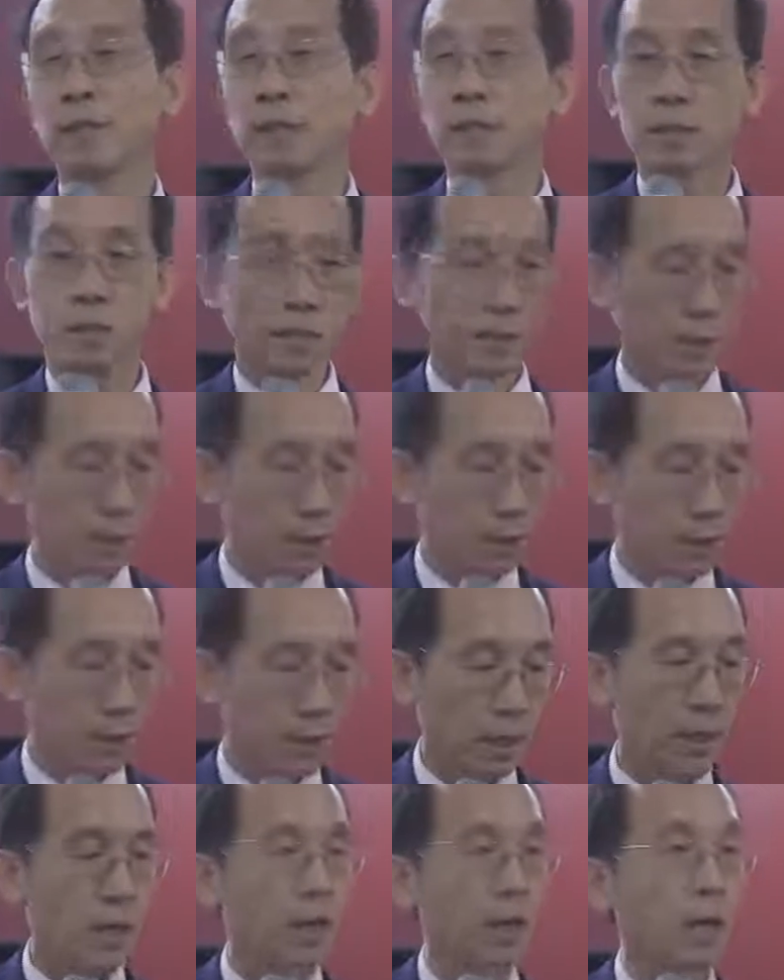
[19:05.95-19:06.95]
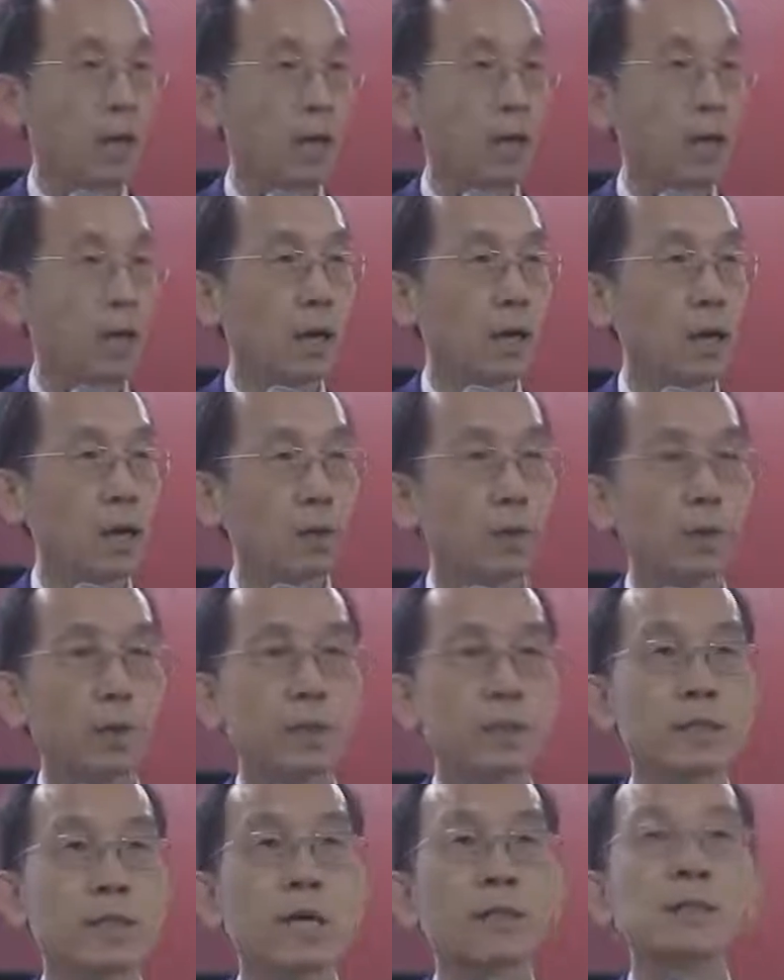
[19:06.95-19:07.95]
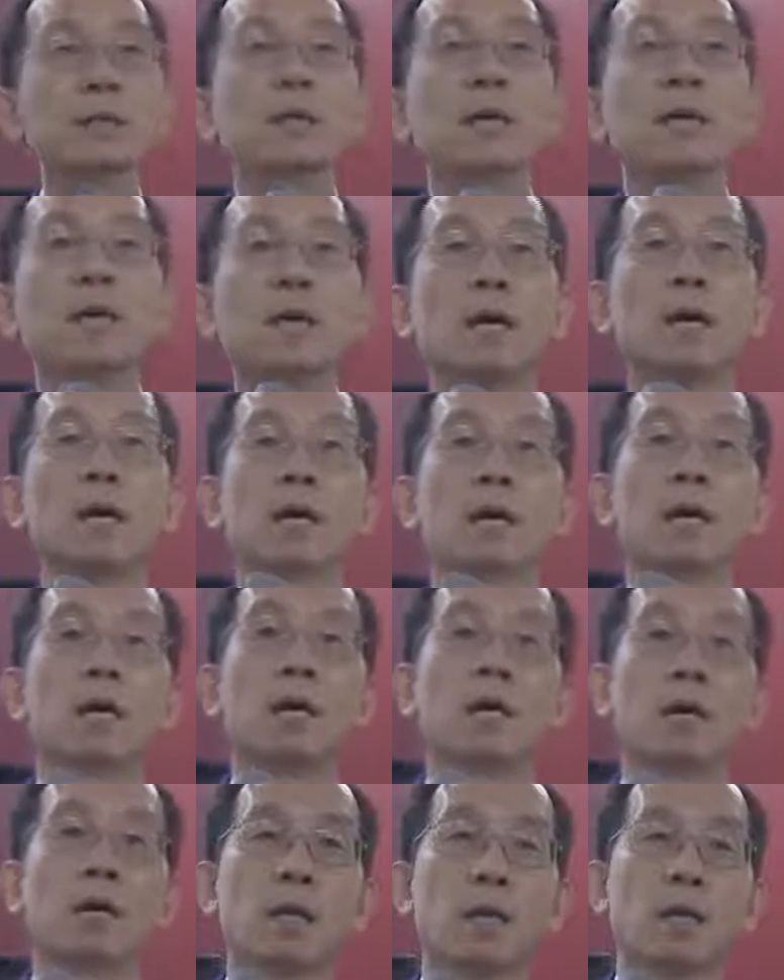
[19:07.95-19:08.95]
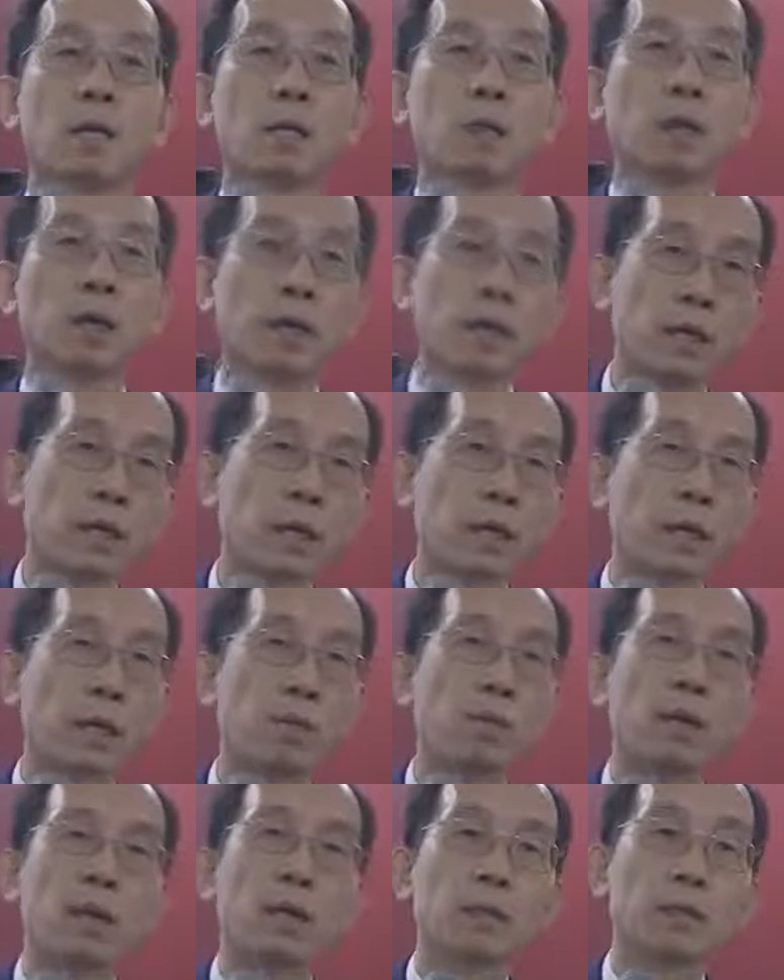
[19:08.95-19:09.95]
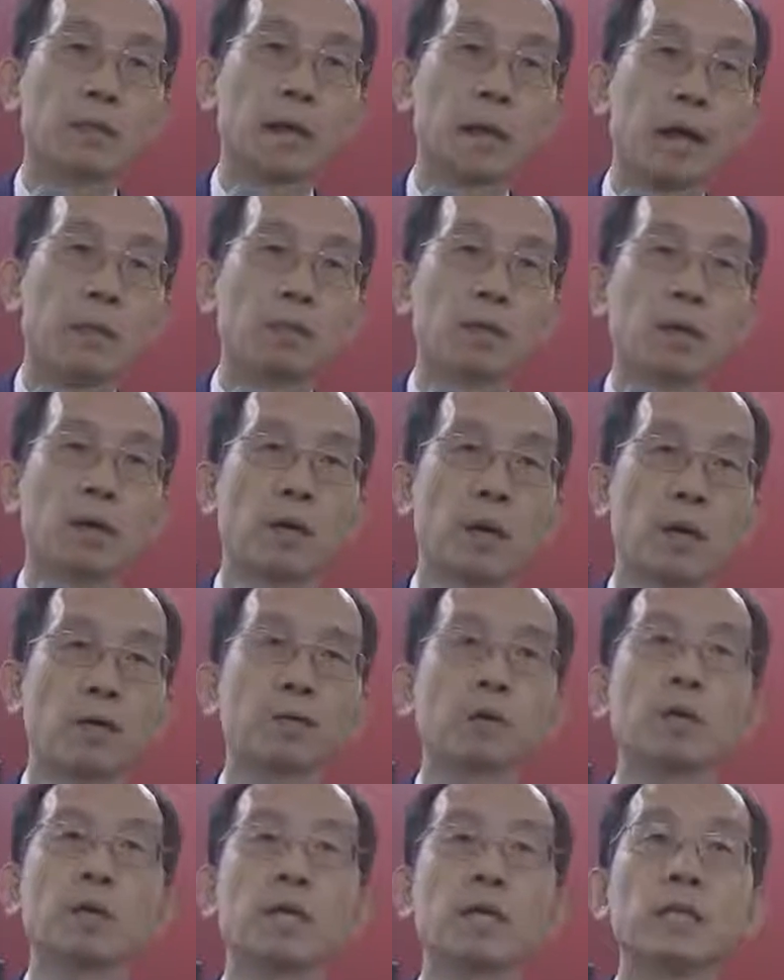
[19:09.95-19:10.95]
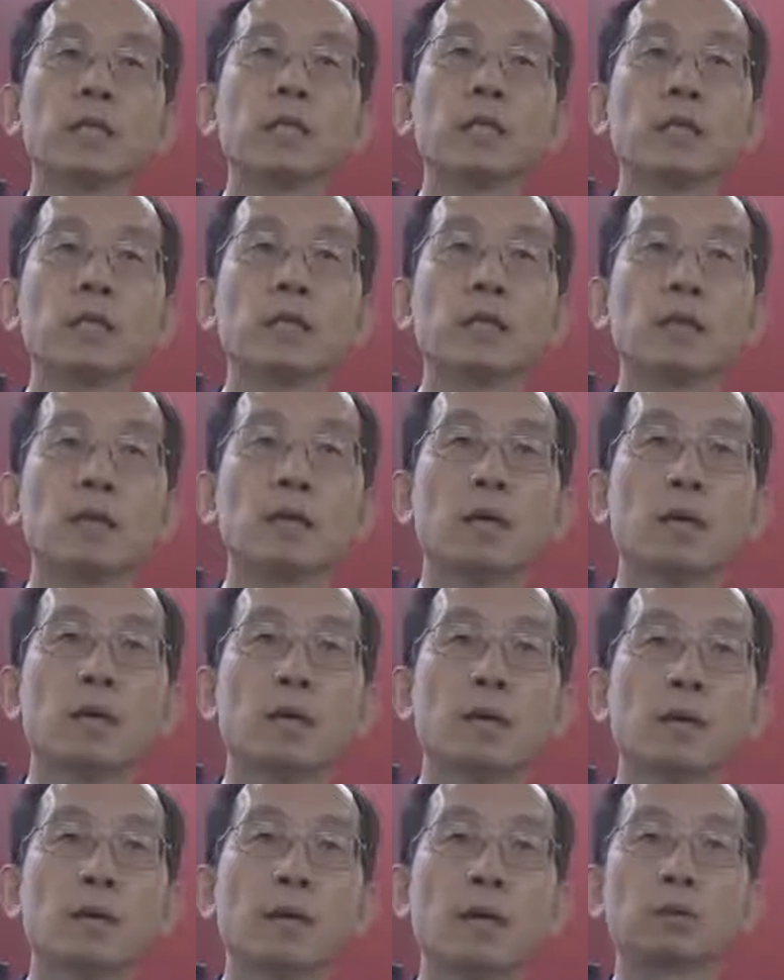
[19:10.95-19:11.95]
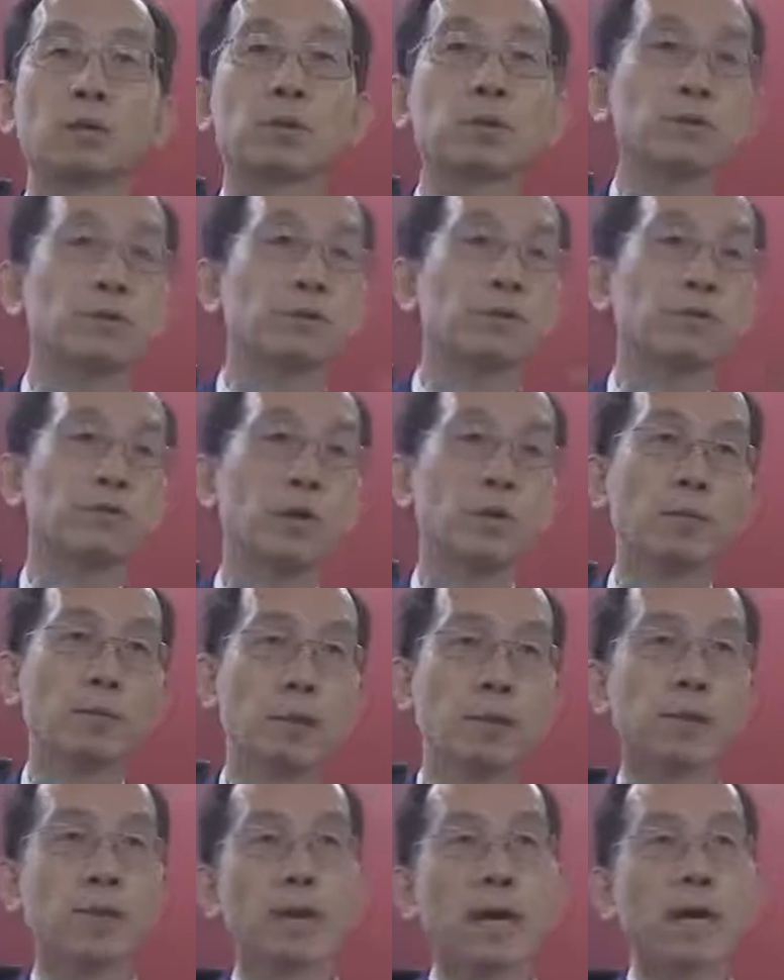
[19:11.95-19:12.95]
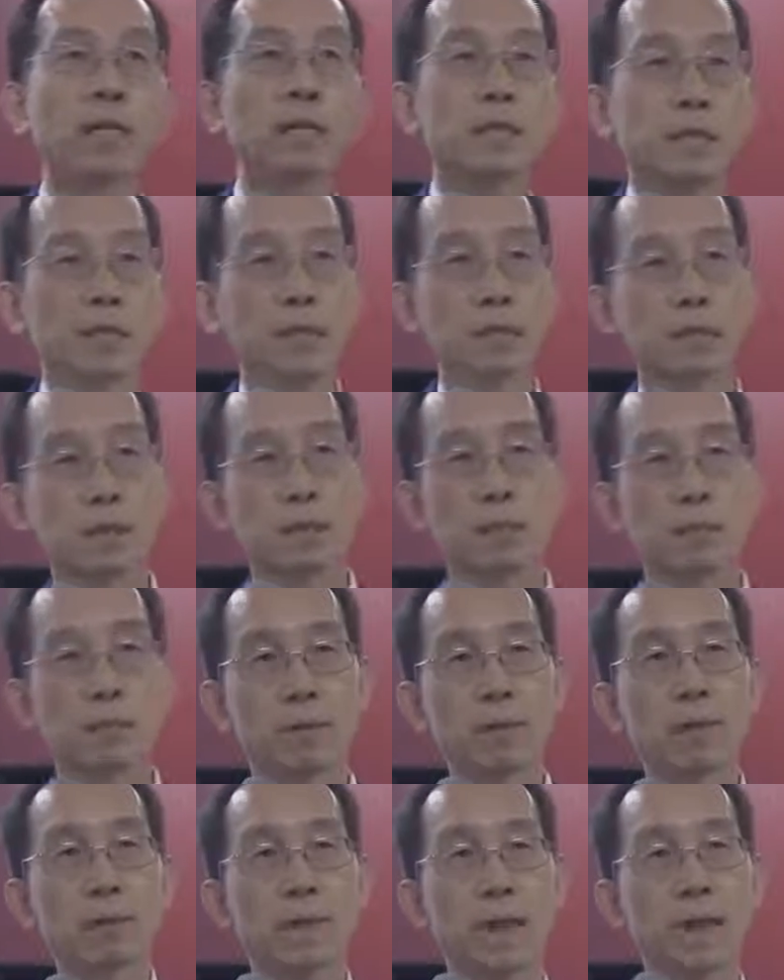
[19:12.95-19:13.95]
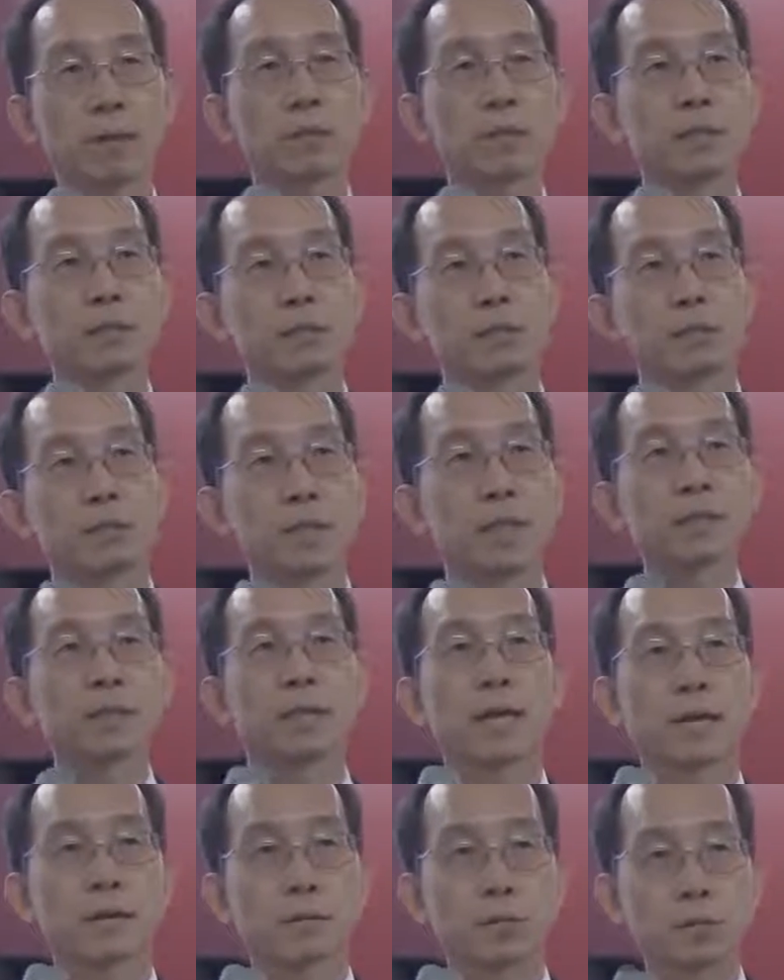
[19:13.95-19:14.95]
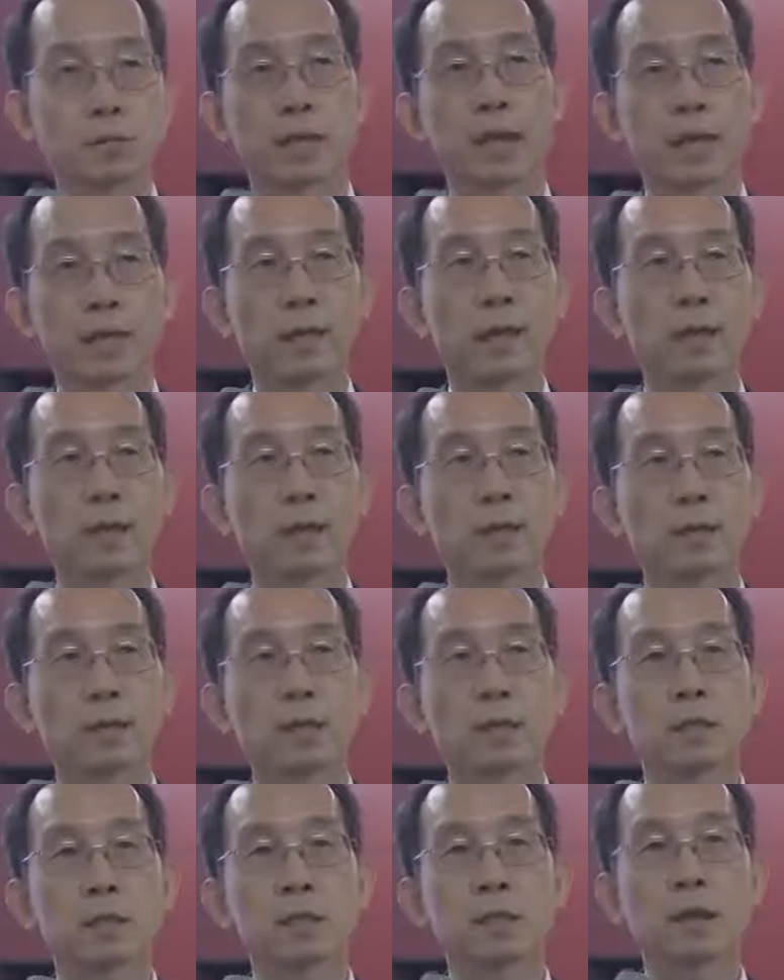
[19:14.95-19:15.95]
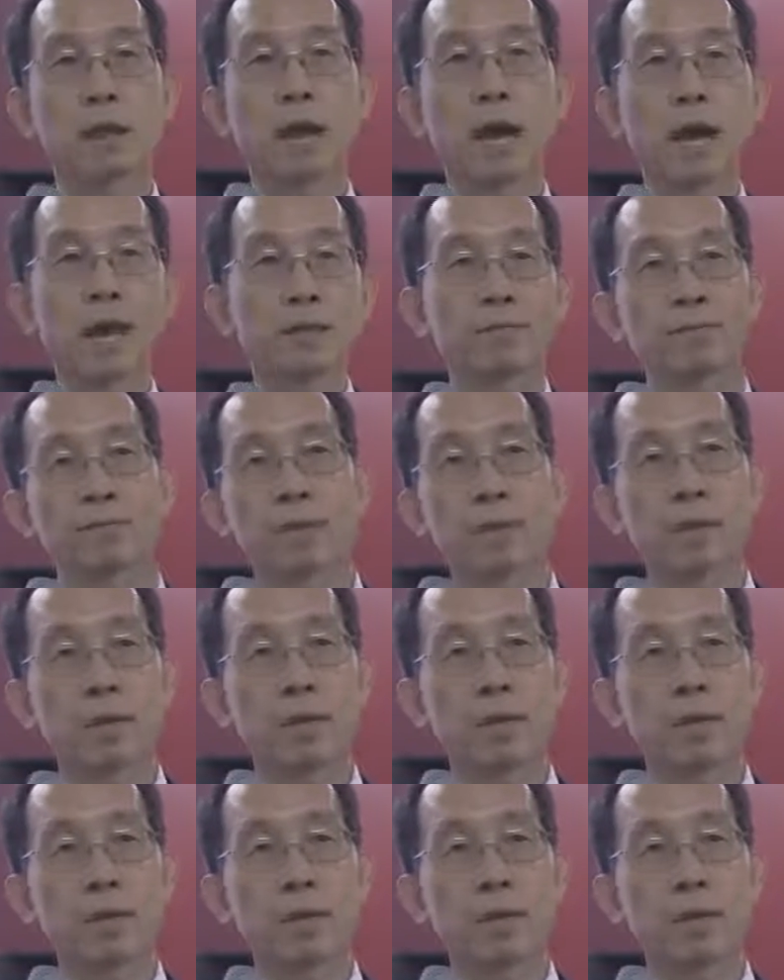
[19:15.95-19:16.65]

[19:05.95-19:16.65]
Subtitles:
So we just talking about our education. And there are 2 formal. One type is just like today. This is a live